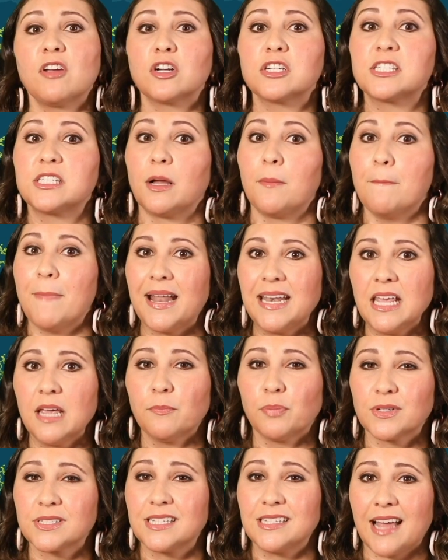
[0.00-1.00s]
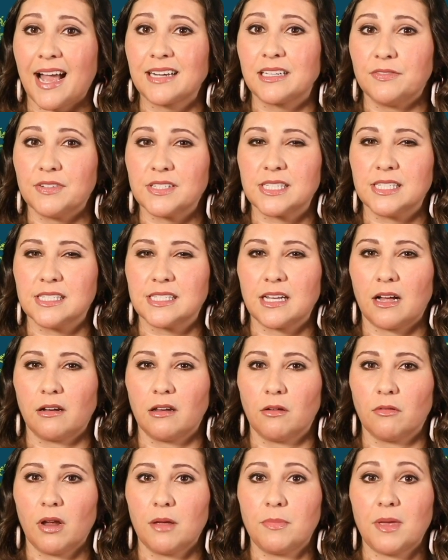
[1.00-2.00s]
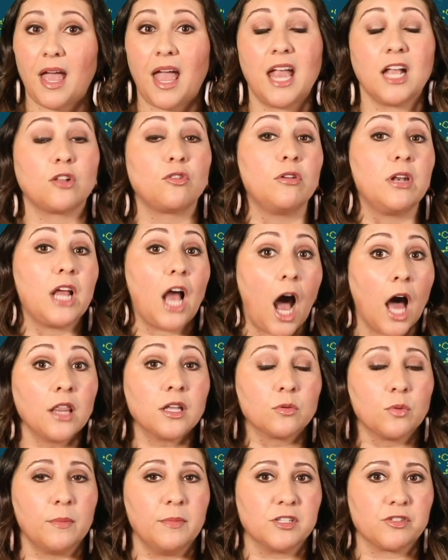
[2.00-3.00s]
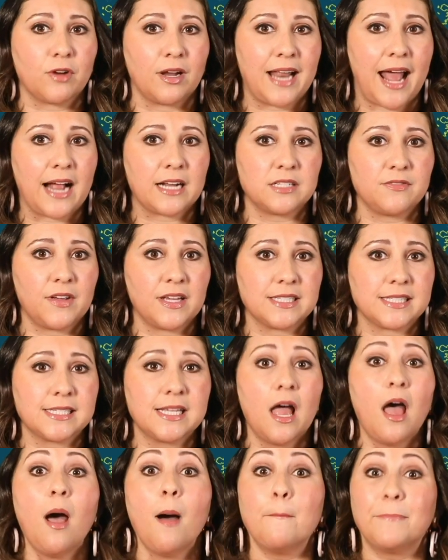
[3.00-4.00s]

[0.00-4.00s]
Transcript: There are still many imprisoned activists in Saudi Arabia, including other women's rights activists.